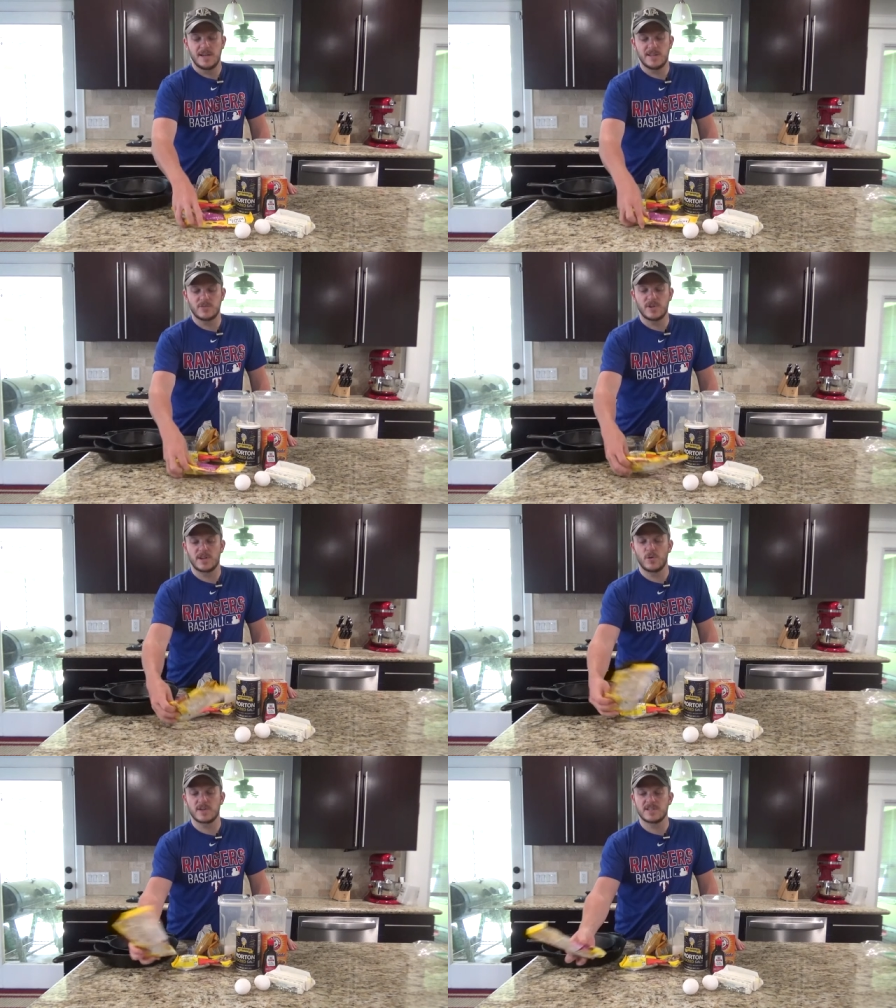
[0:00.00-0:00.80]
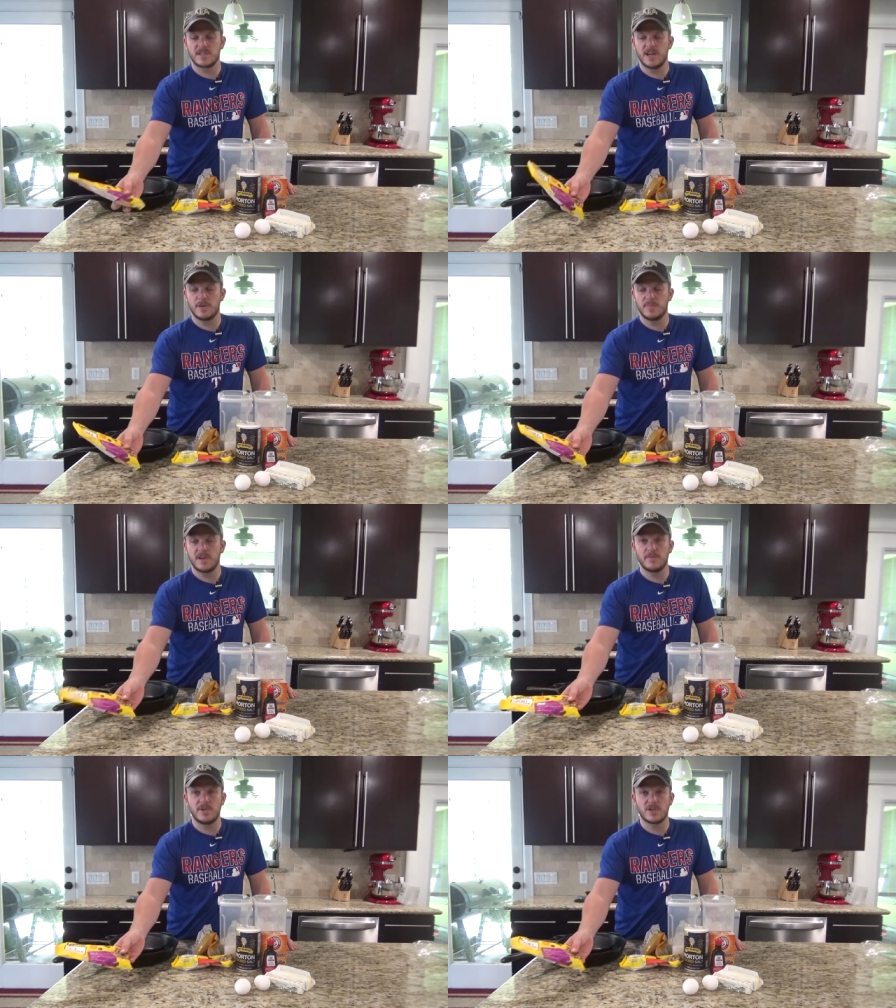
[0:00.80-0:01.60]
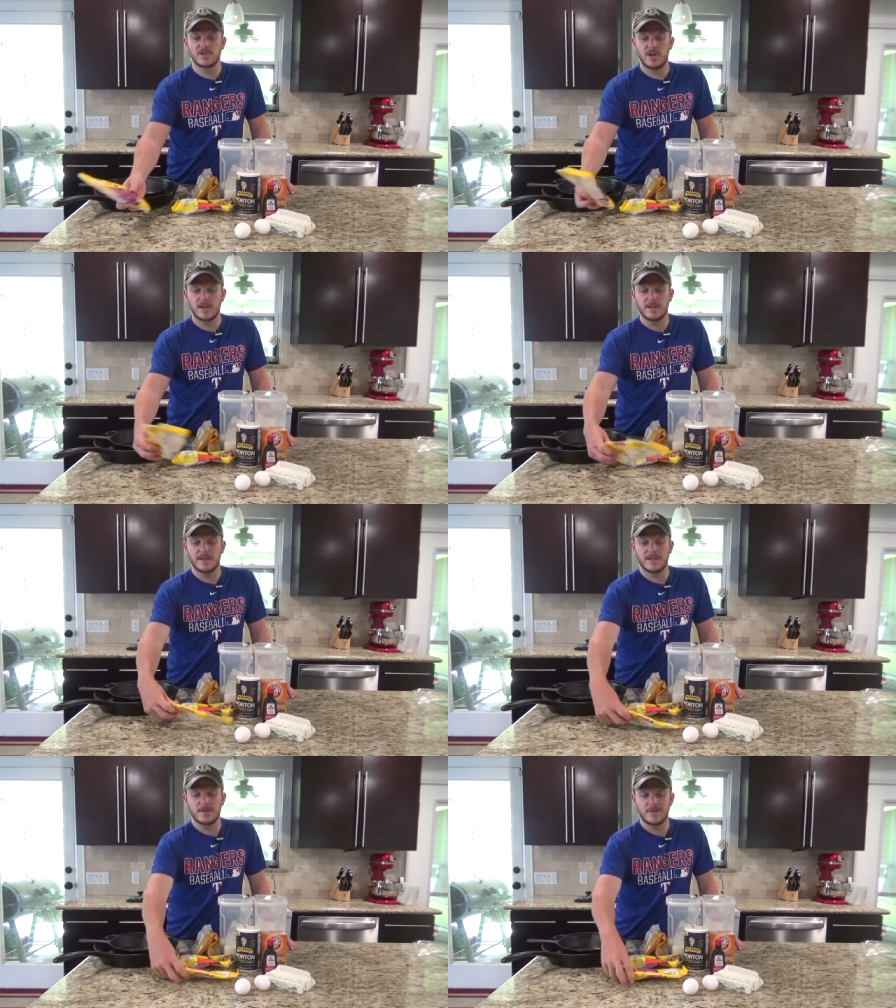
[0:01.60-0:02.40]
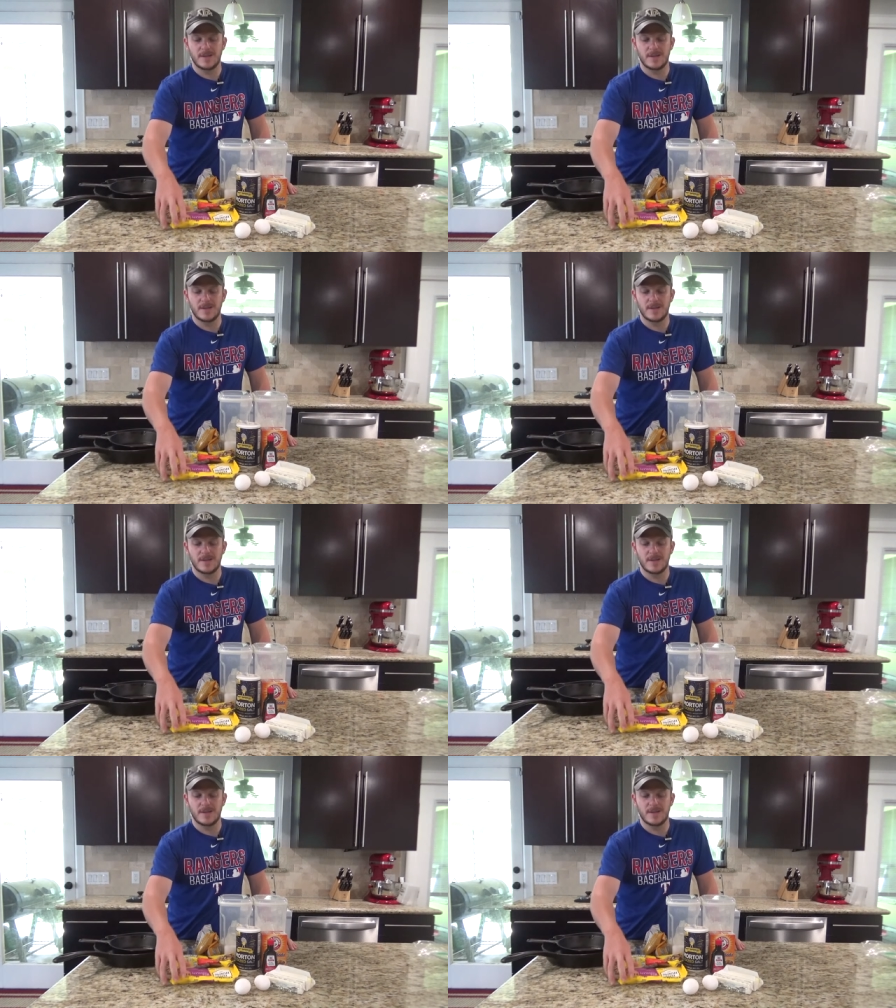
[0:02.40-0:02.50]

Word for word: and three quarters the cup of milk chocolate.